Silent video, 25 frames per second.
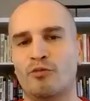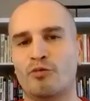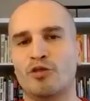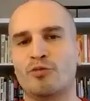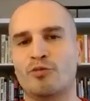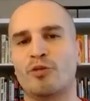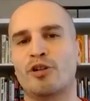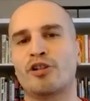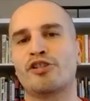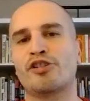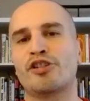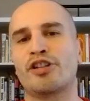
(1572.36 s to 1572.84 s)

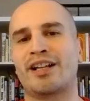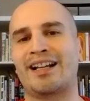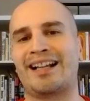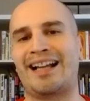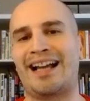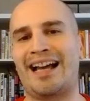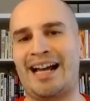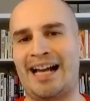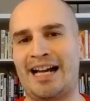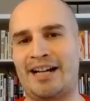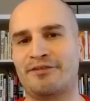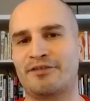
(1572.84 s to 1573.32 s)
was more
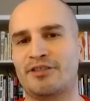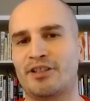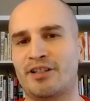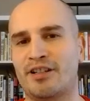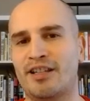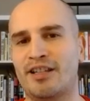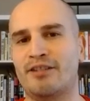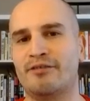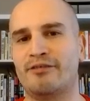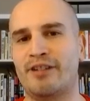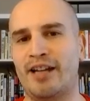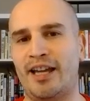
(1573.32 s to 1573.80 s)
interesting after
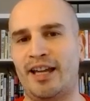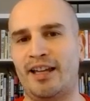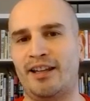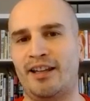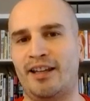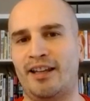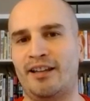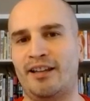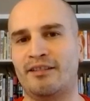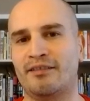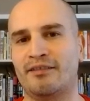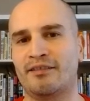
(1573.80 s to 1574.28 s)
he
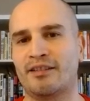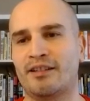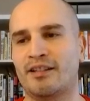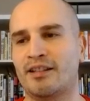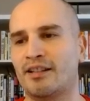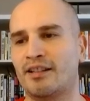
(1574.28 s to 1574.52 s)
ran it,